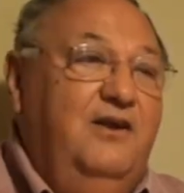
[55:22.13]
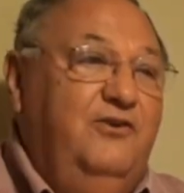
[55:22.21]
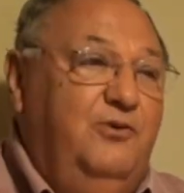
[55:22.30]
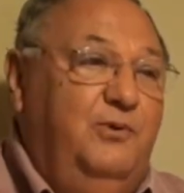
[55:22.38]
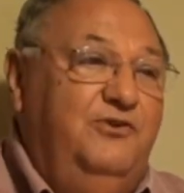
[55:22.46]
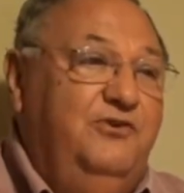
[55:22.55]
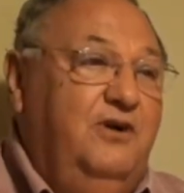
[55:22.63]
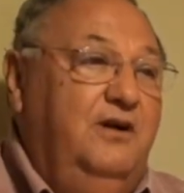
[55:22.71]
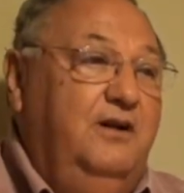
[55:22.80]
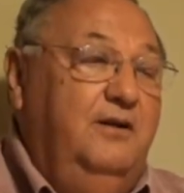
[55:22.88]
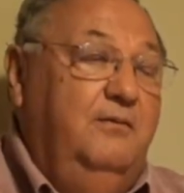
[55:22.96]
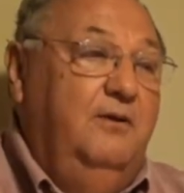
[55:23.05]
So we
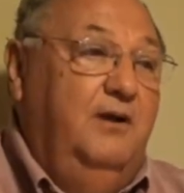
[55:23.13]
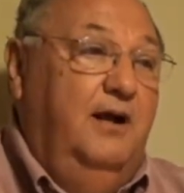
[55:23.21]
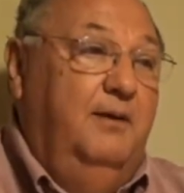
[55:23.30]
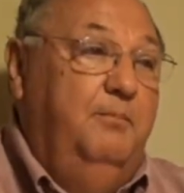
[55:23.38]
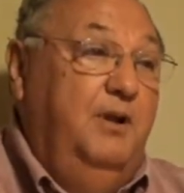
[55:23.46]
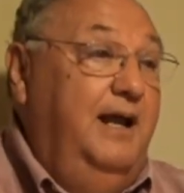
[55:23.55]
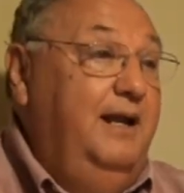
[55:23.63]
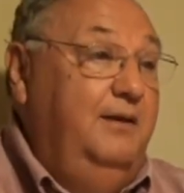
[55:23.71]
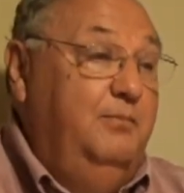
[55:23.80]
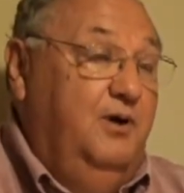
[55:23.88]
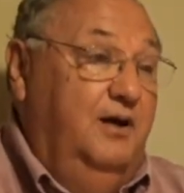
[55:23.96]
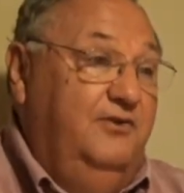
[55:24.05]
started a planning
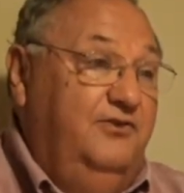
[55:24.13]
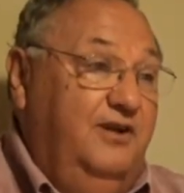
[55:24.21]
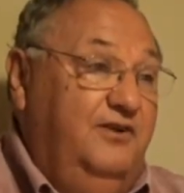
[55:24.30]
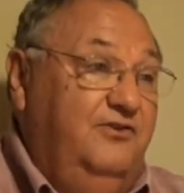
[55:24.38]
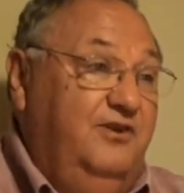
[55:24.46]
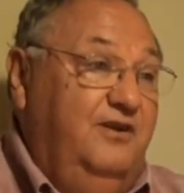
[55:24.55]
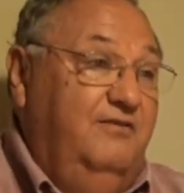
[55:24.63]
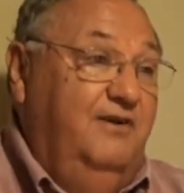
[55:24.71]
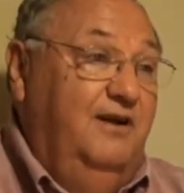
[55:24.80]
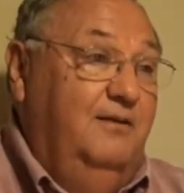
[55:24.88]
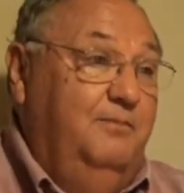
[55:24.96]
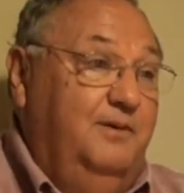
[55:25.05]
process to
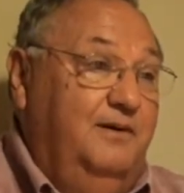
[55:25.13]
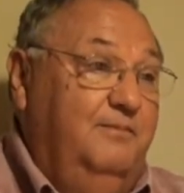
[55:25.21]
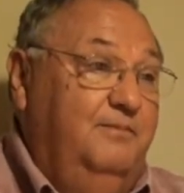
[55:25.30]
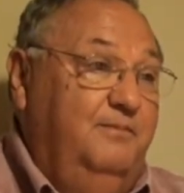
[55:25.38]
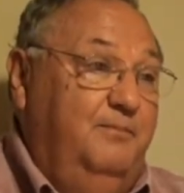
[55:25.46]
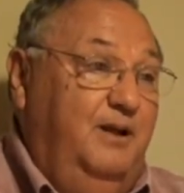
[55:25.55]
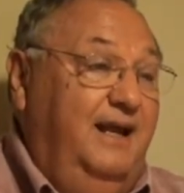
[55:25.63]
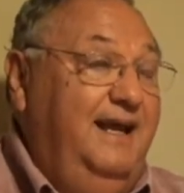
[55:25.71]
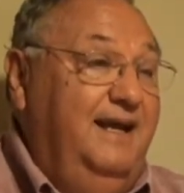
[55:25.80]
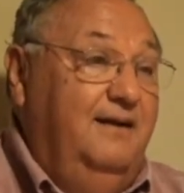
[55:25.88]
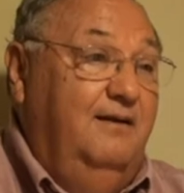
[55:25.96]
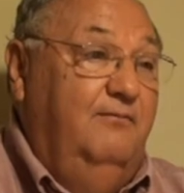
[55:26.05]
develop a
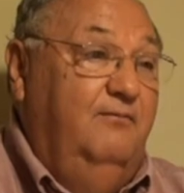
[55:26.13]
plan